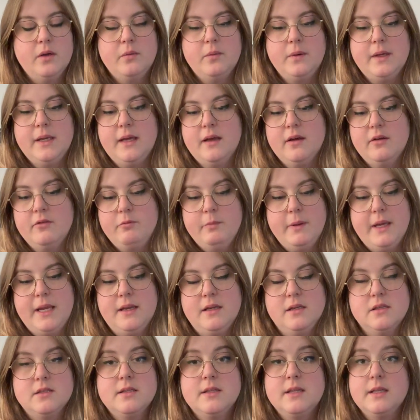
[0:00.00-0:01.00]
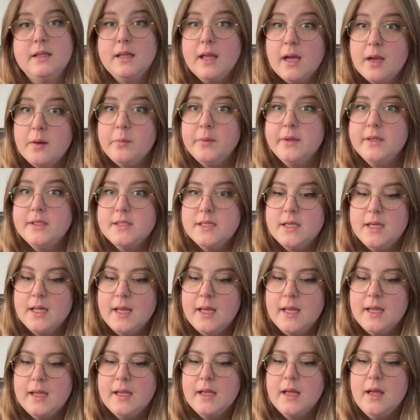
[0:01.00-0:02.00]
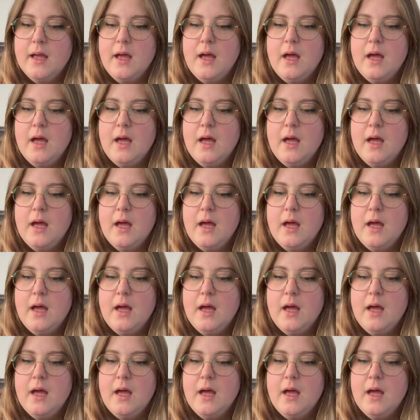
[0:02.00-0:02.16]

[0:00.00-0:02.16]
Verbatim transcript: We have been to the library today.